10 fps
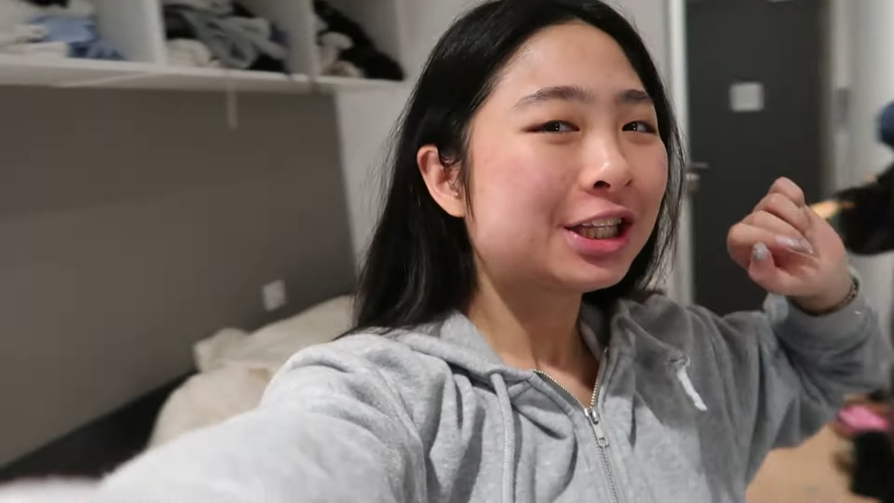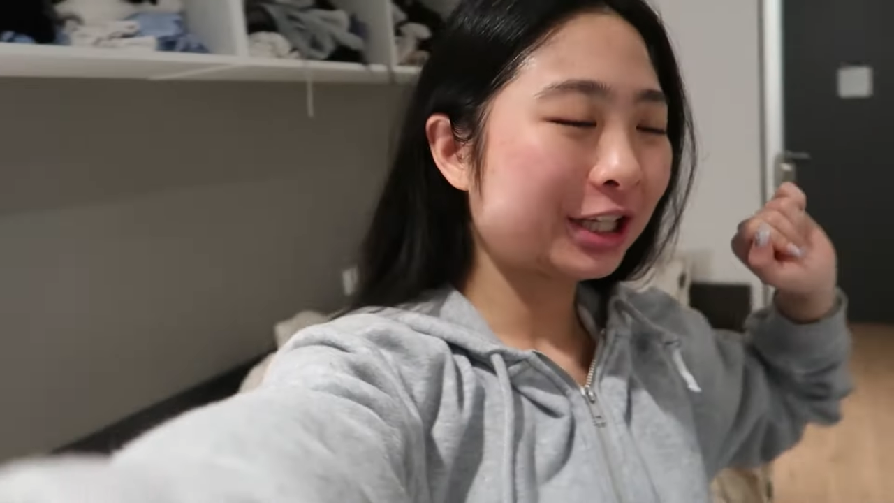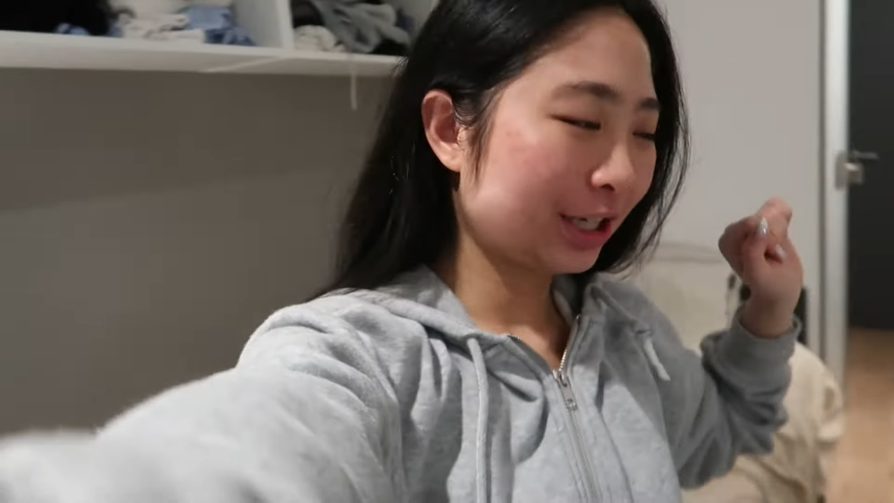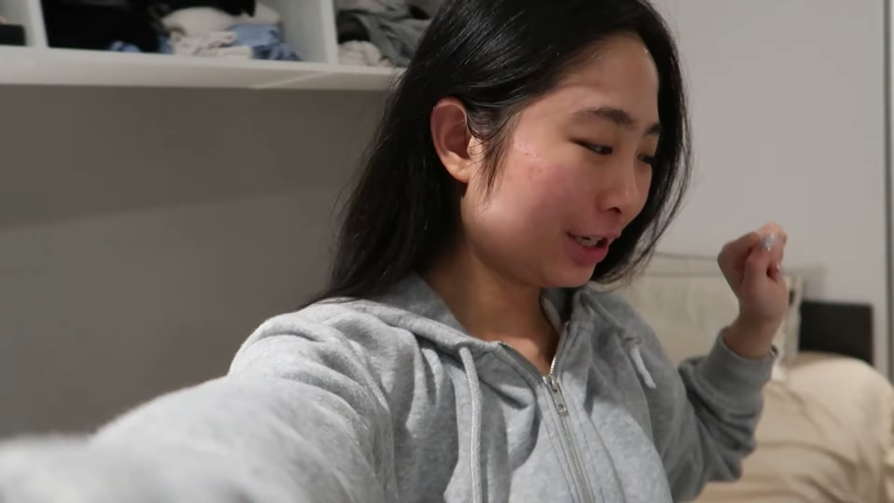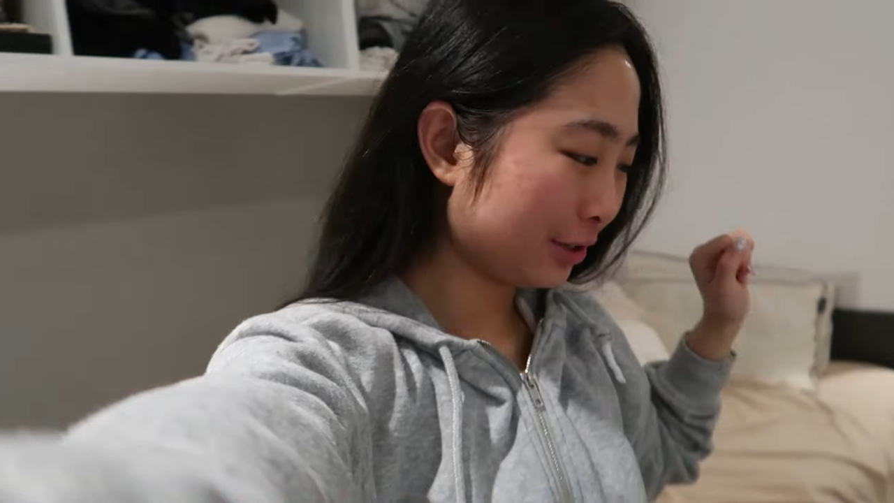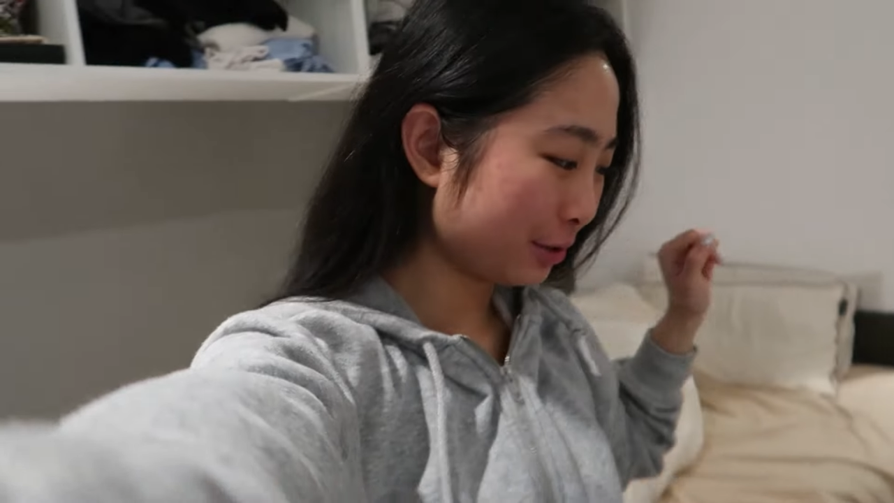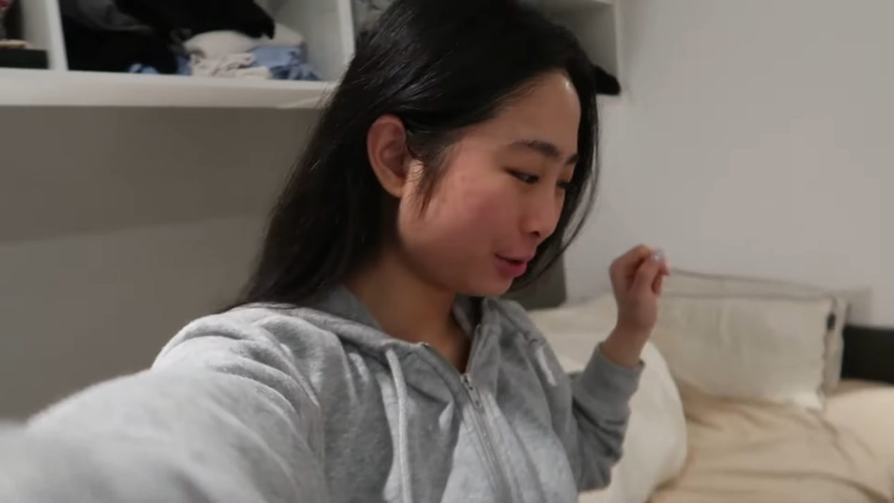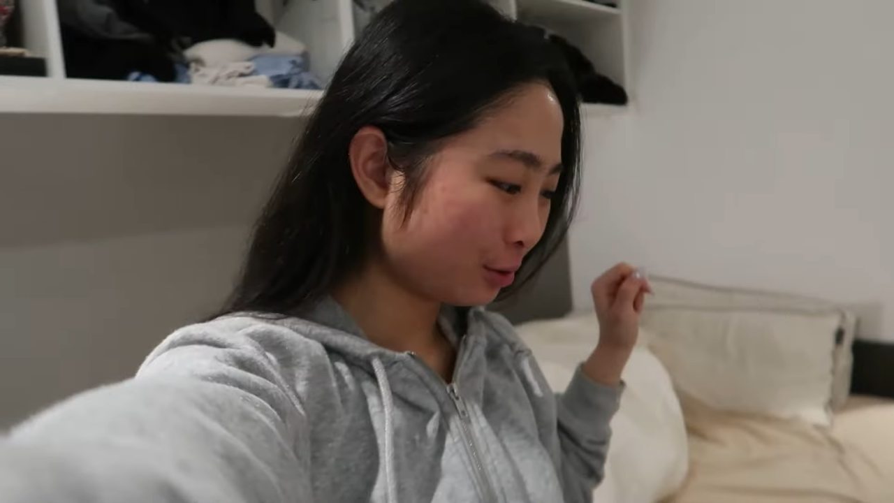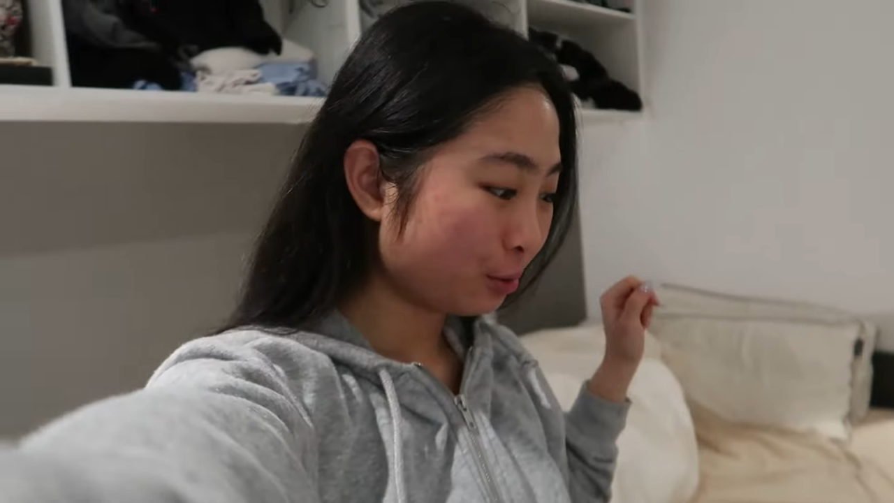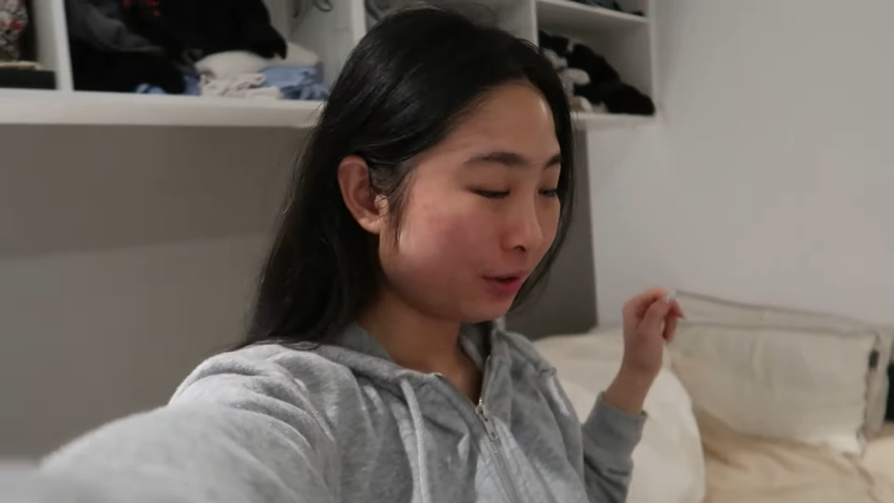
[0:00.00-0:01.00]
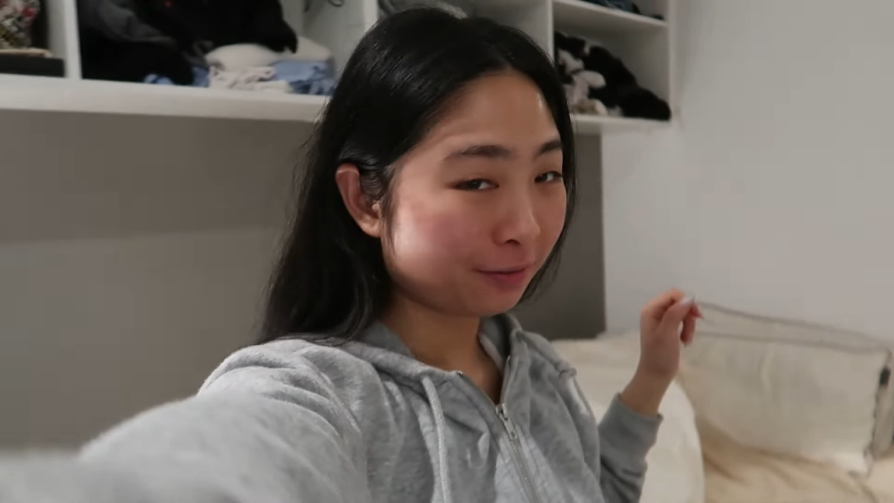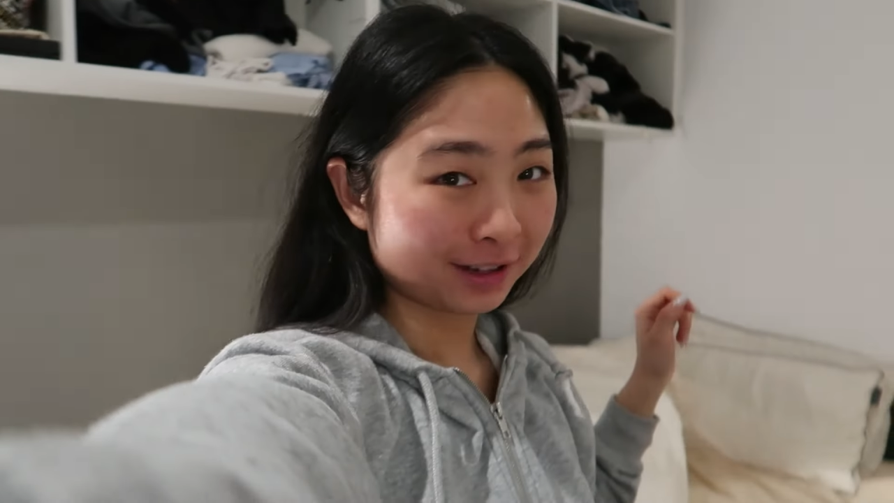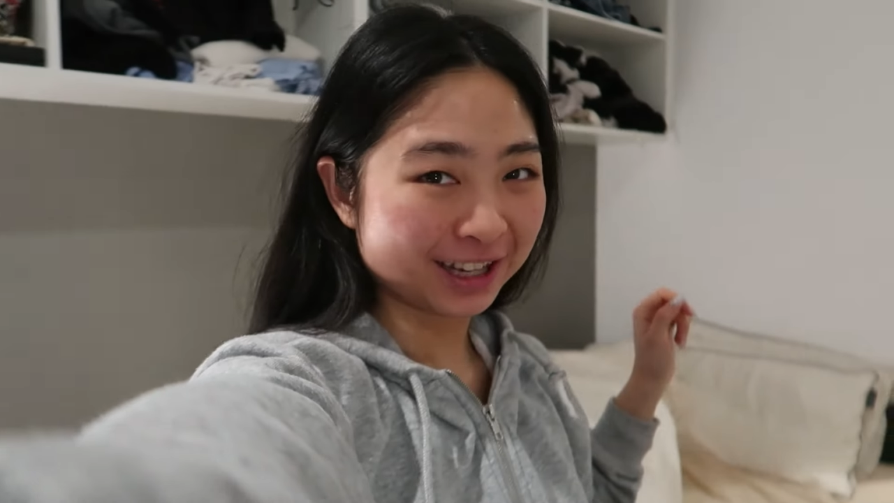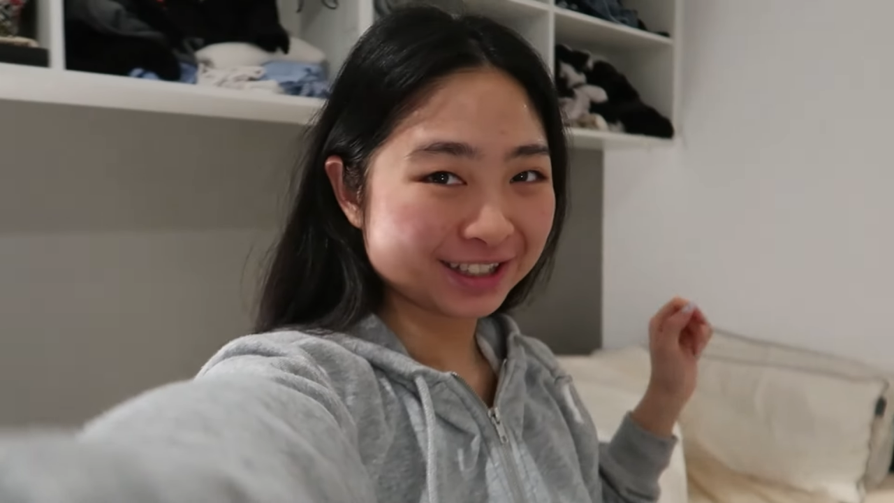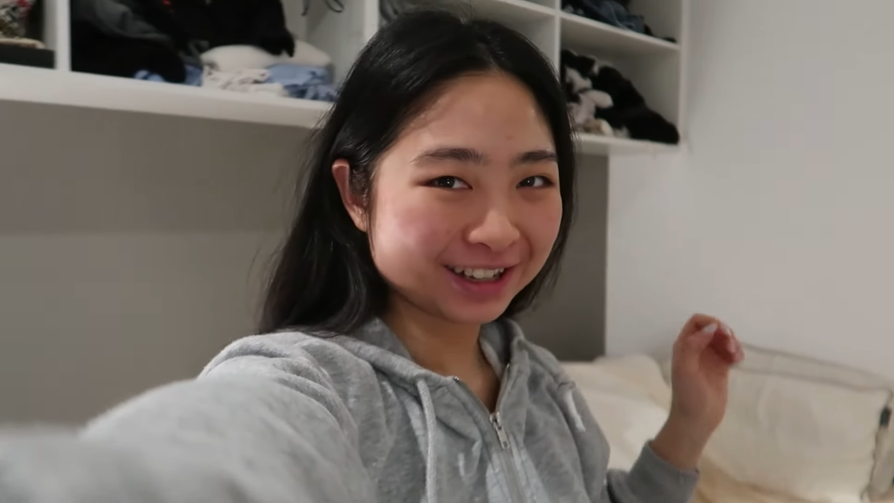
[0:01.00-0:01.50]
till we
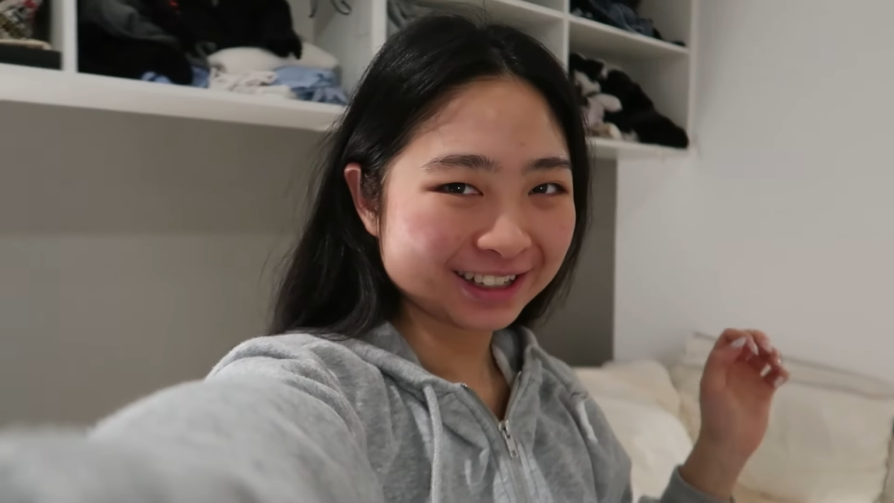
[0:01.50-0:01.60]
fly to